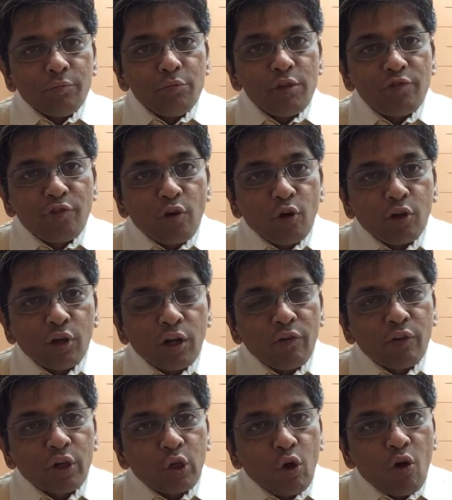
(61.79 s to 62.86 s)
before
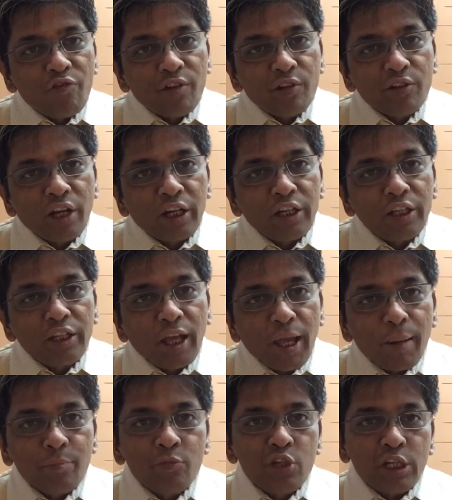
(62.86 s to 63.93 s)
our coffers getting
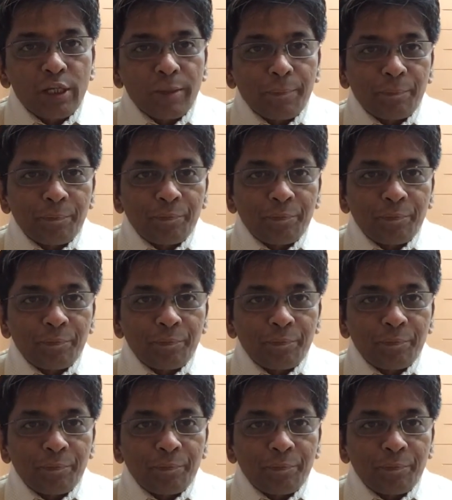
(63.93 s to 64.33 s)
empty.